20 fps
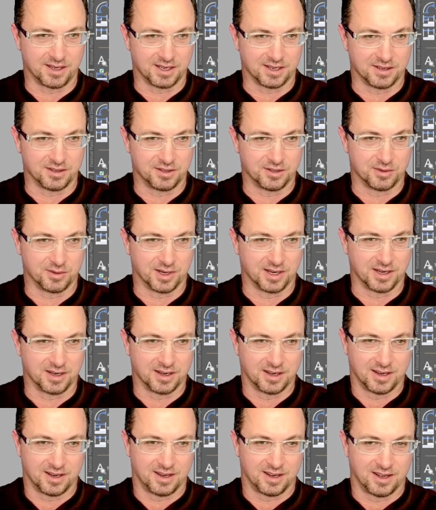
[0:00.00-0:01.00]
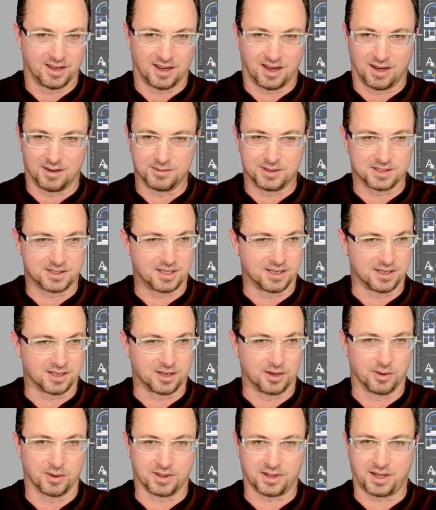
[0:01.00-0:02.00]
a new one. I'm just going to
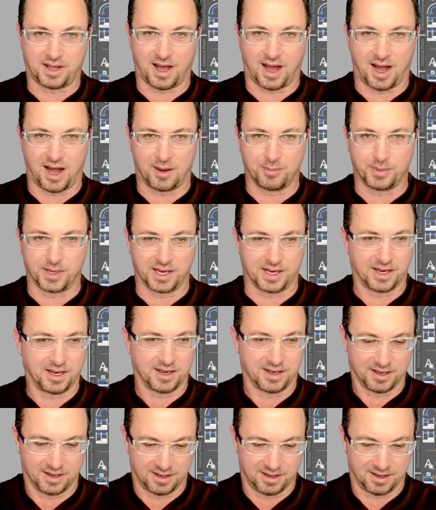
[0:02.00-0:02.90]
go with copy.